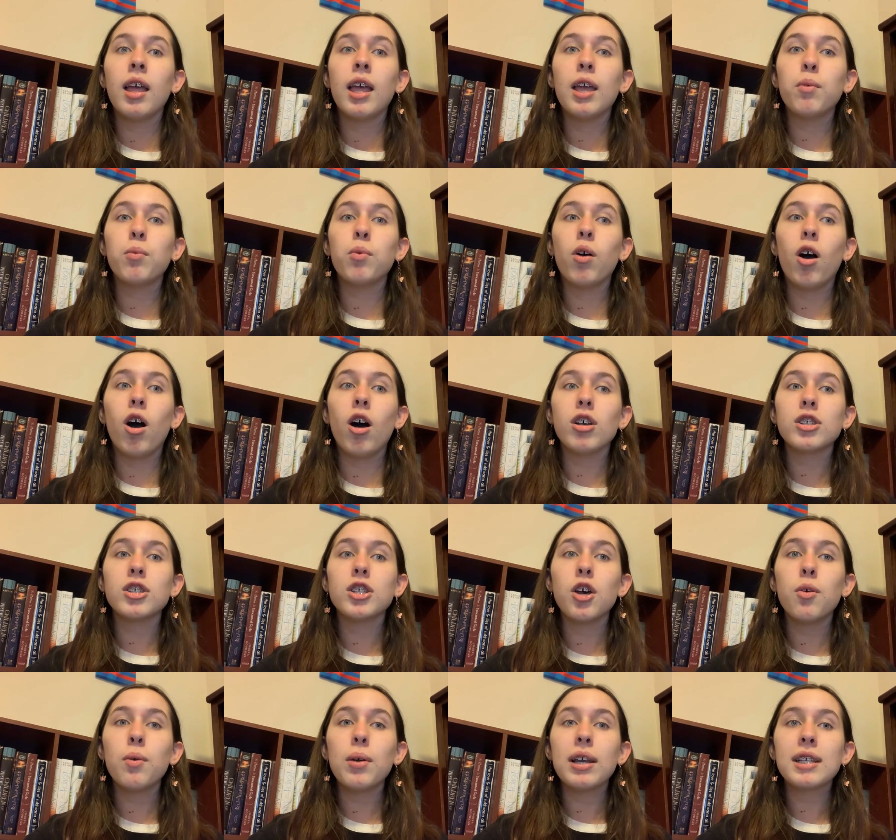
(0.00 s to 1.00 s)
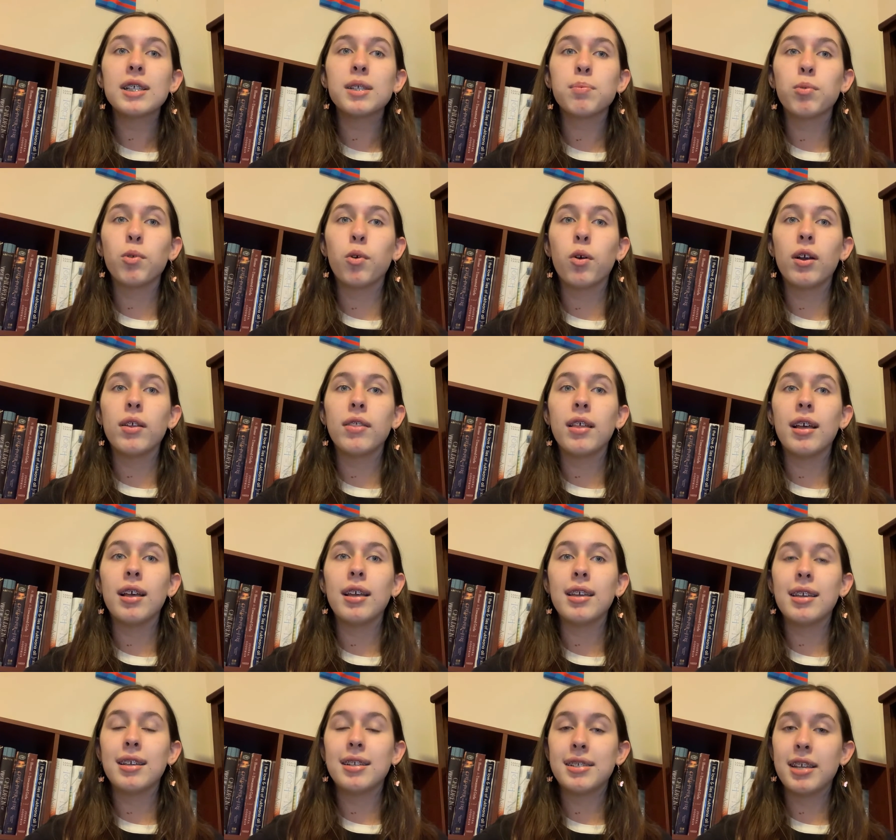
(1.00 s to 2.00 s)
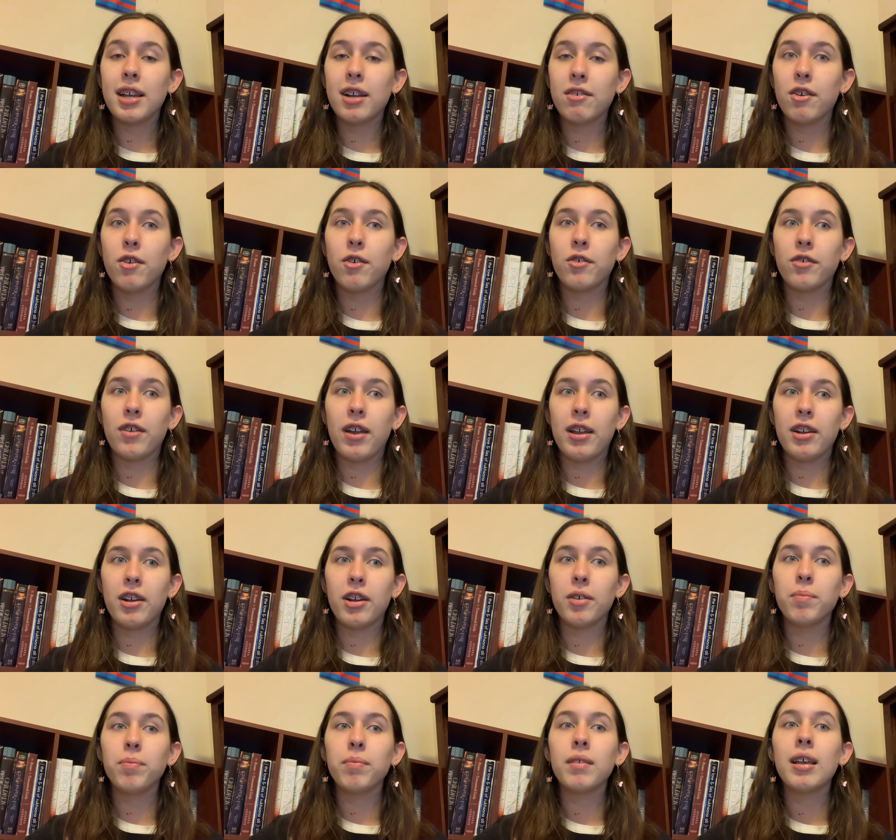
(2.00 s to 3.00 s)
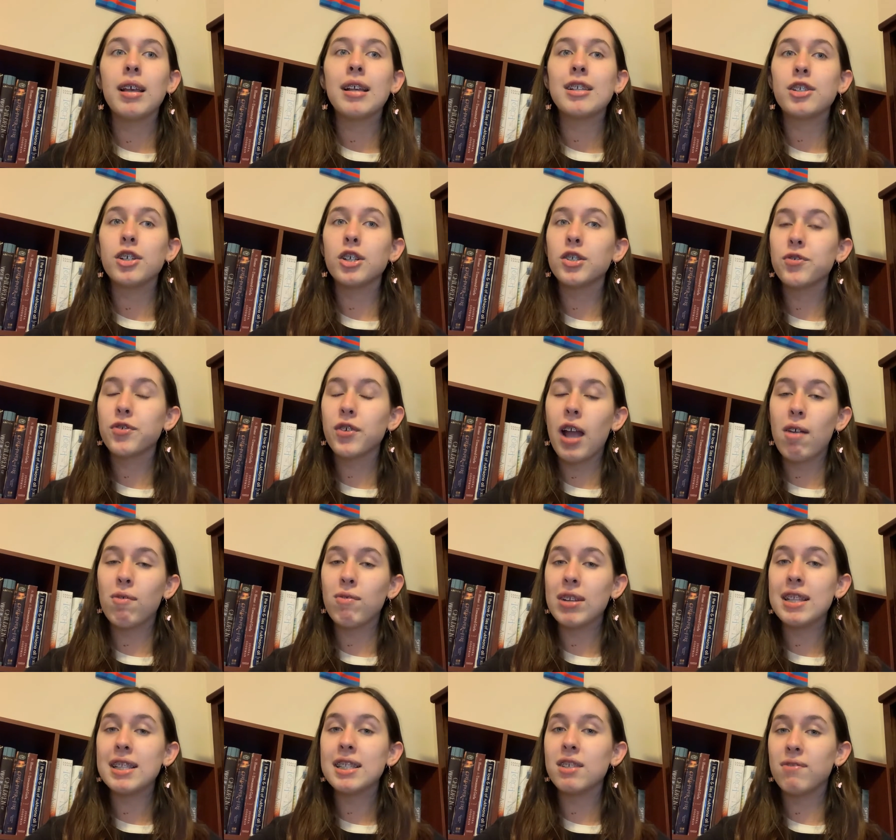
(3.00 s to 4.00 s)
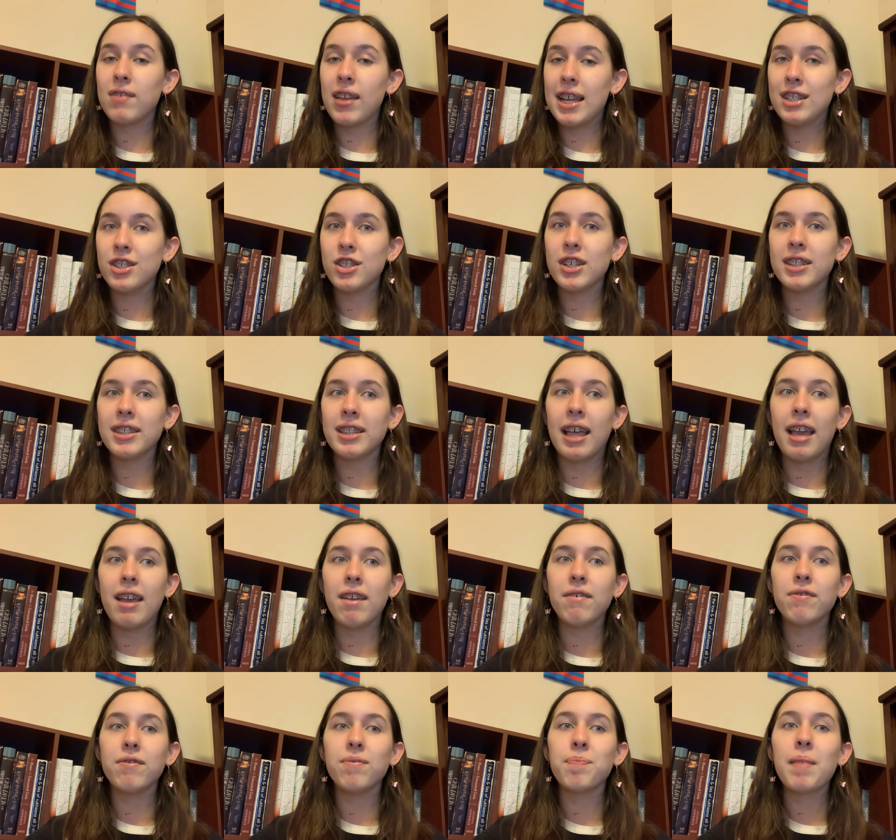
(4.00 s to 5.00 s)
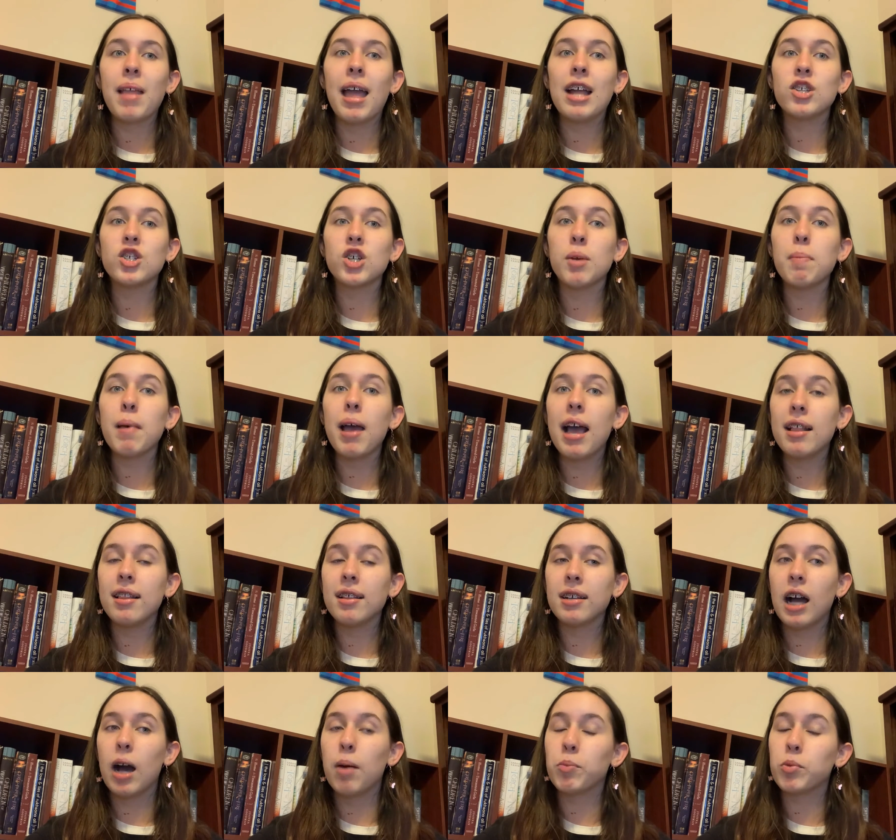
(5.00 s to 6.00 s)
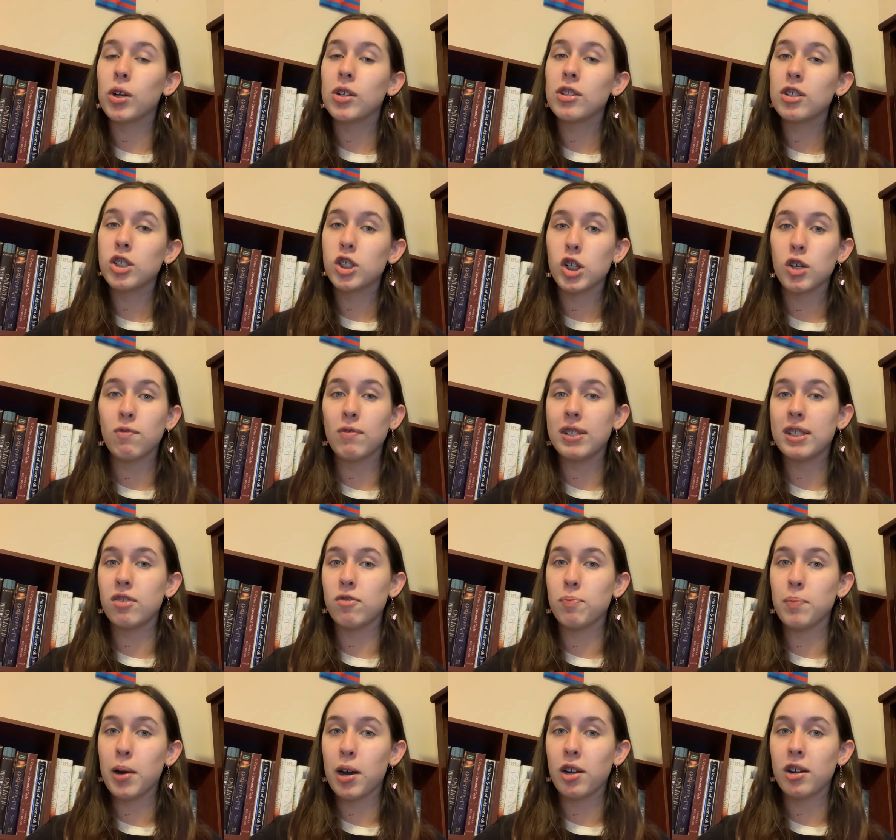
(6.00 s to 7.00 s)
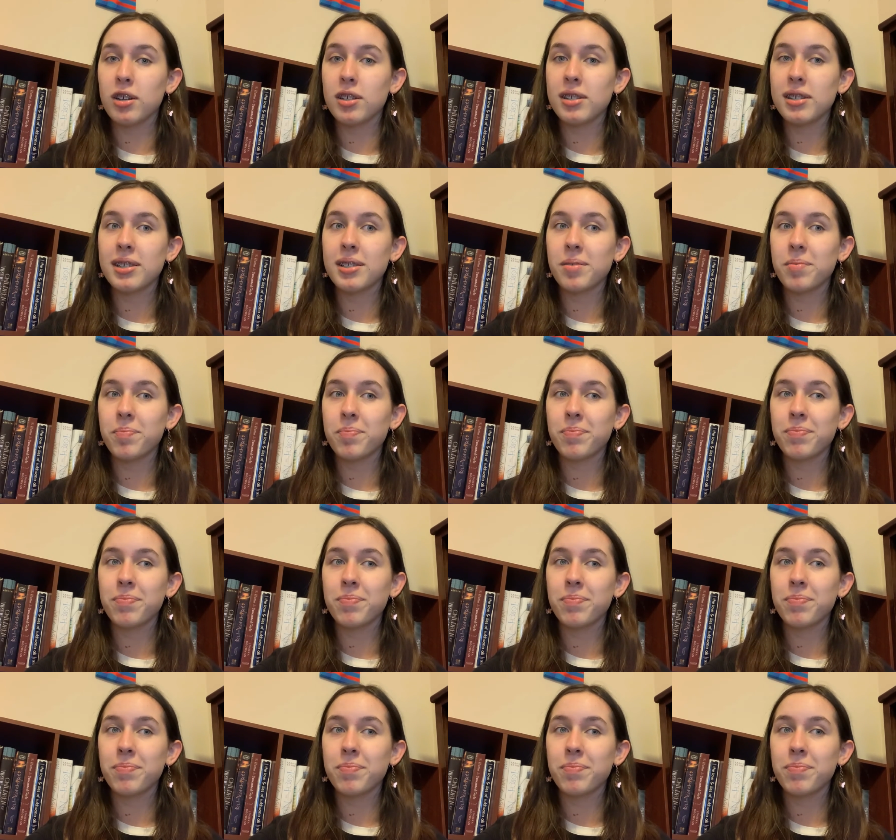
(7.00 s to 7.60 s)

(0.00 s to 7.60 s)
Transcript: It will also explore the Jezero crater, search for evidence of ancient life, and drop a helicopter on the surface of Mars.